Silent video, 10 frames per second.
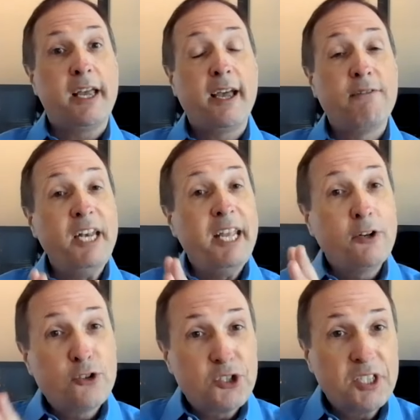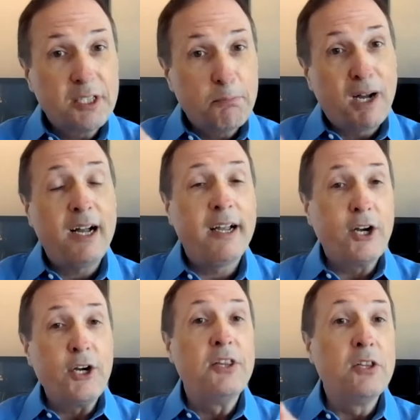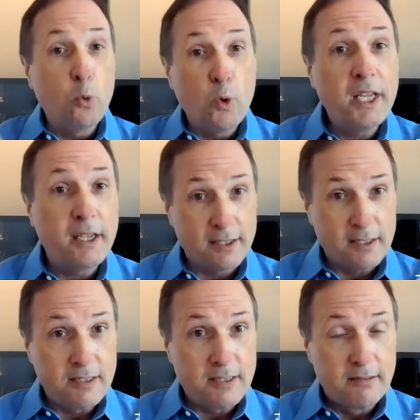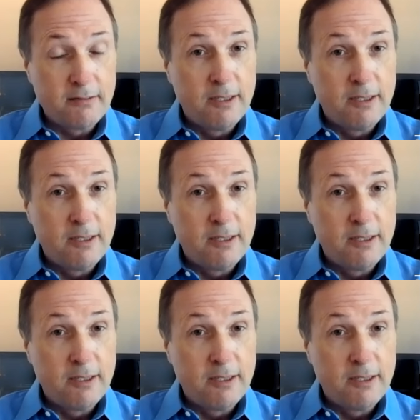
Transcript: have an interested buyer in the wings.